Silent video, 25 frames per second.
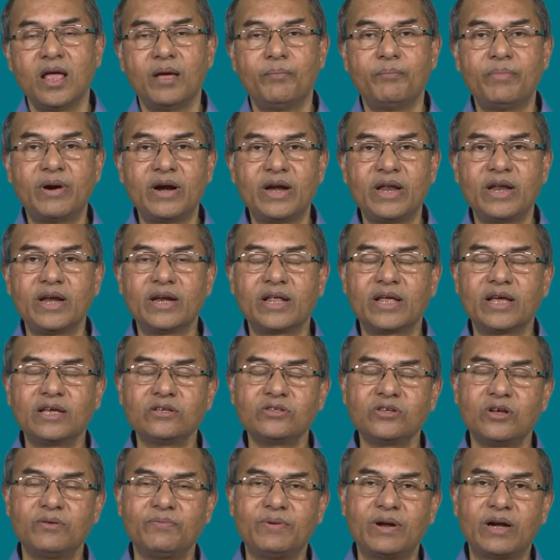But in
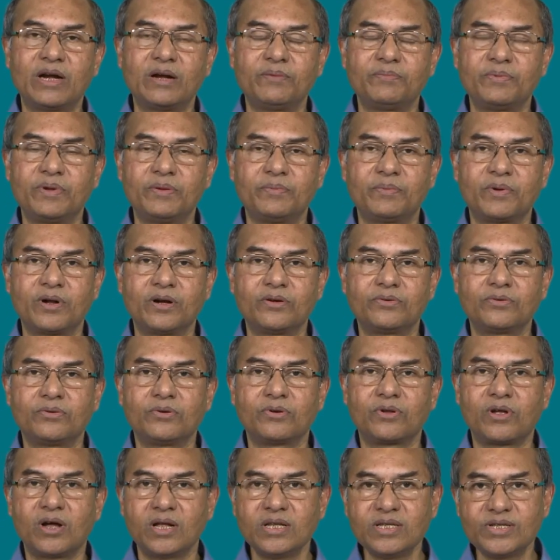case of adaptive control
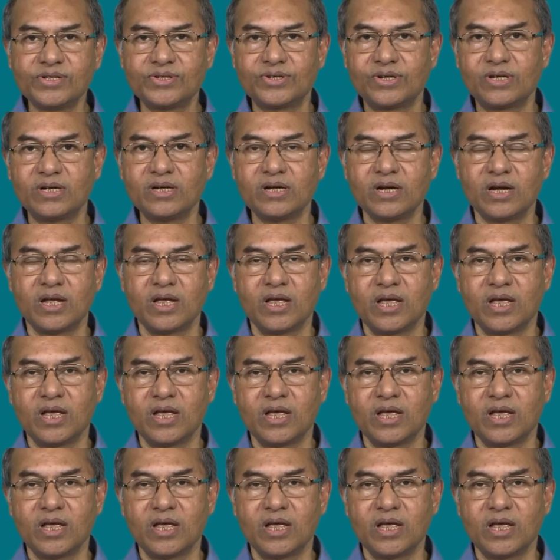constraint,